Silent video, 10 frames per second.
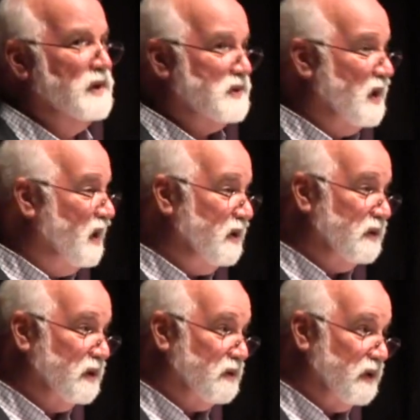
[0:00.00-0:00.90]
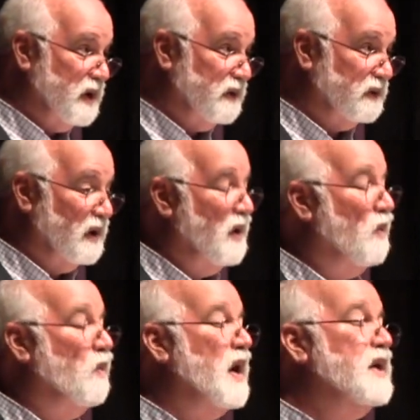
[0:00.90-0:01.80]
it's 100 degrees.
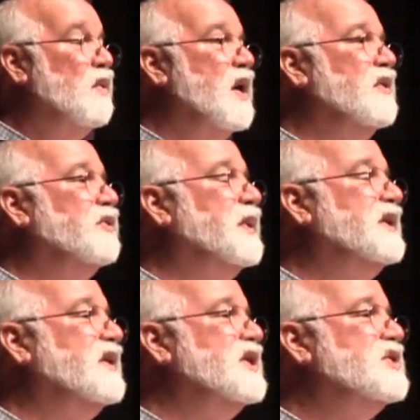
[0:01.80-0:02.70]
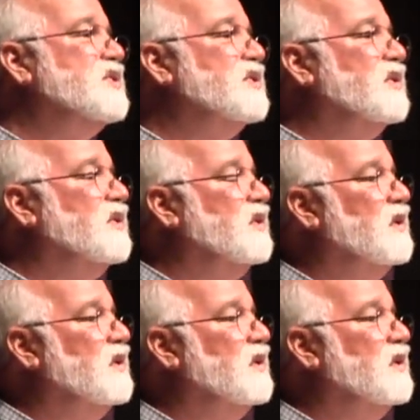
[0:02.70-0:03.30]
Why are you wearing three t shirts?